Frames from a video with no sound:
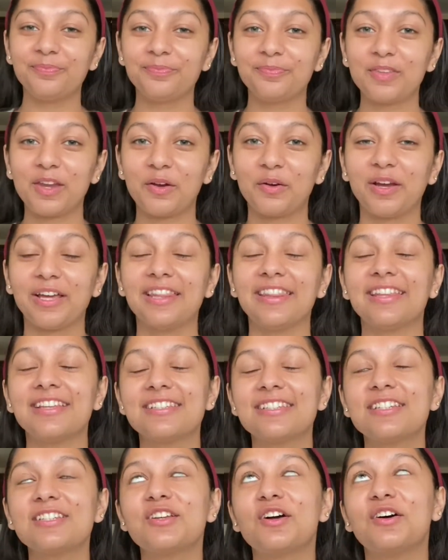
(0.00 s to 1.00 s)
Okay, this
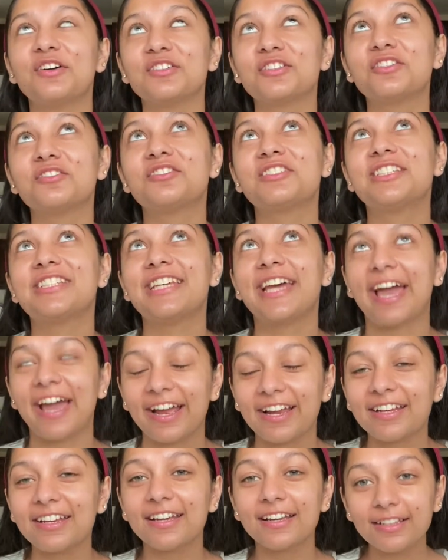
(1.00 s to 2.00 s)
is also
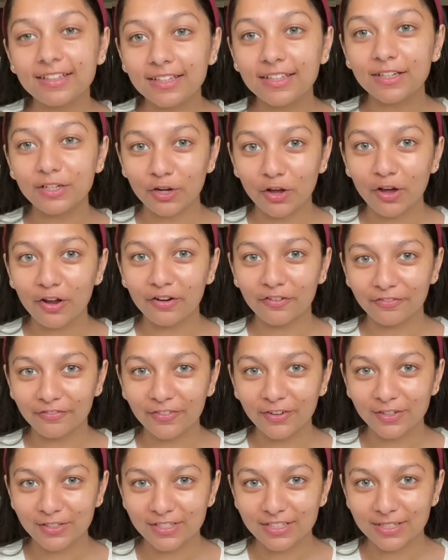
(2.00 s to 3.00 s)
technically not a
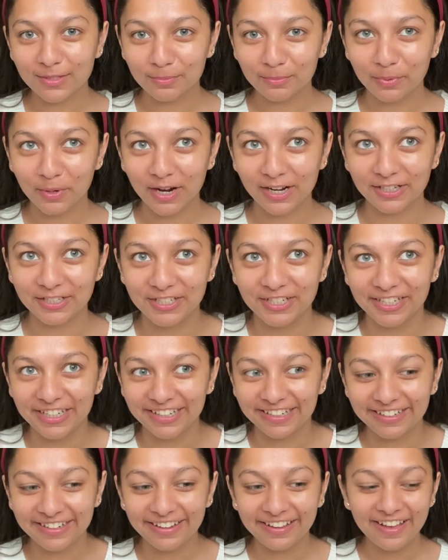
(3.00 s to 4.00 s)
first
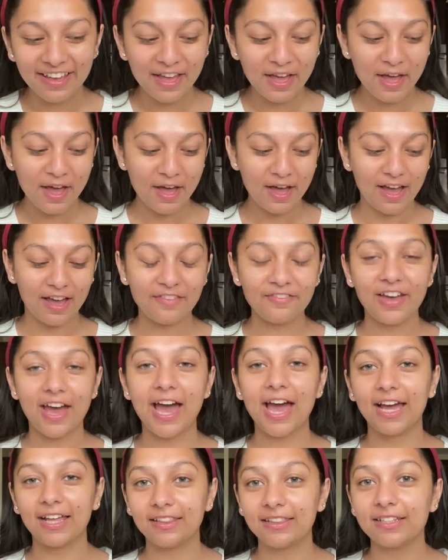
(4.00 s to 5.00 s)
impression. I've
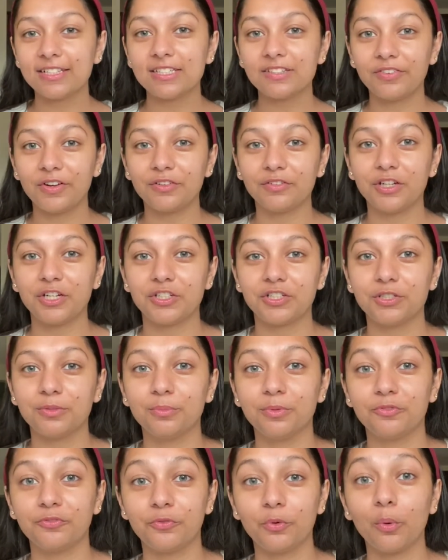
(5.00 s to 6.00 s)
had this foundation
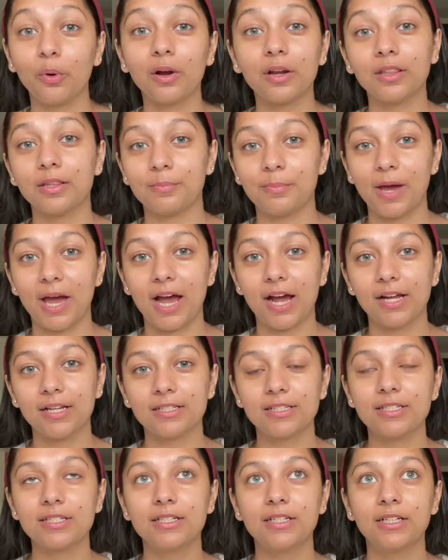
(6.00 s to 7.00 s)
before in the
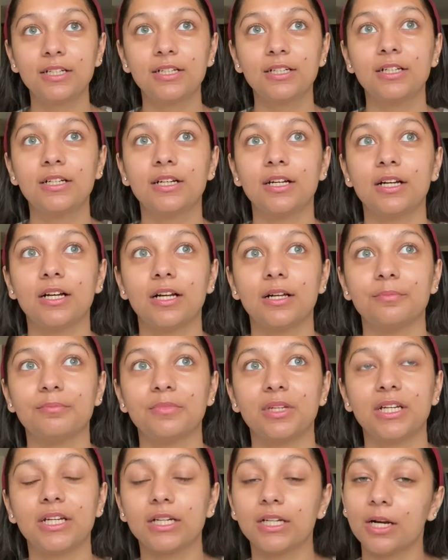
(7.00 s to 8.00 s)
past,
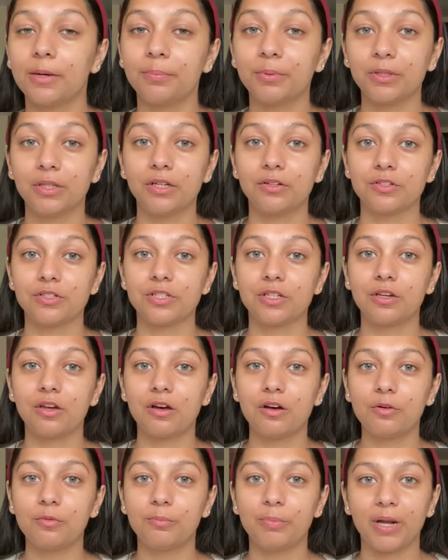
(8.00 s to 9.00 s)
like a couple years
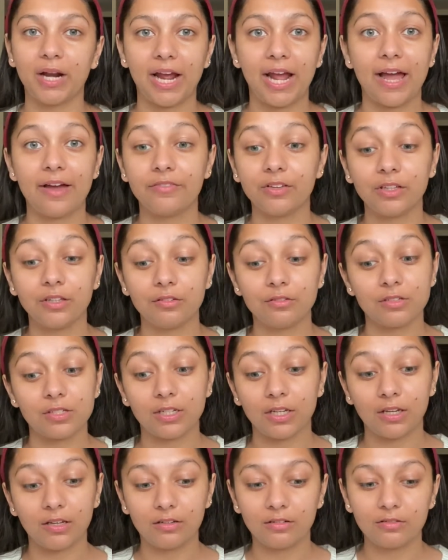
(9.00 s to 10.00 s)
ago, but I haven't used
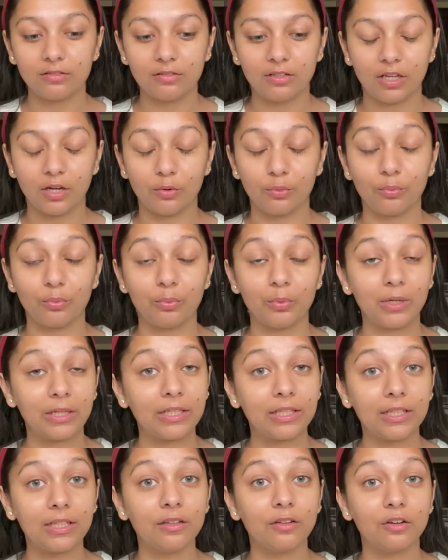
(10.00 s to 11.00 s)
it in a
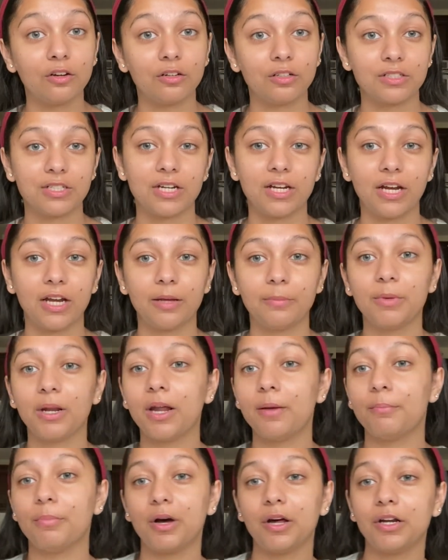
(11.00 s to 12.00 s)
really long time, and I
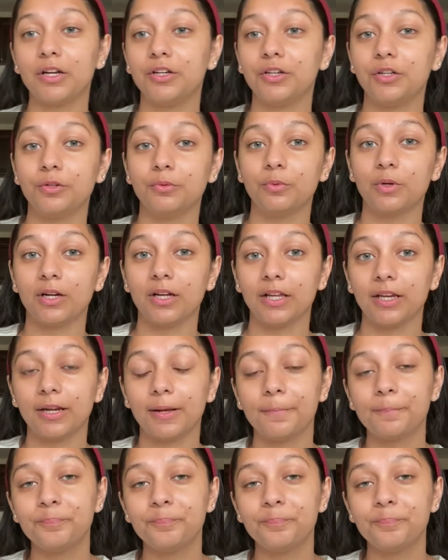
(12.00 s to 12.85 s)
bought a new one.